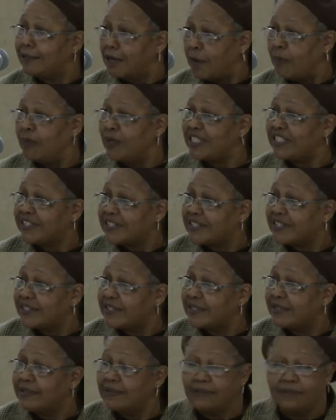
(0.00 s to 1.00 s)
Commonwealth
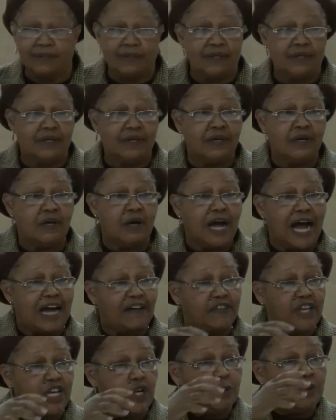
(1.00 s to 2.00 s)
citizen.
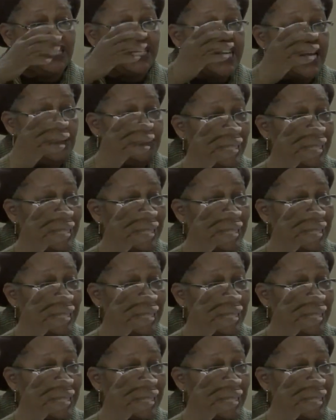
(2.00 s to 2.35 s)
He was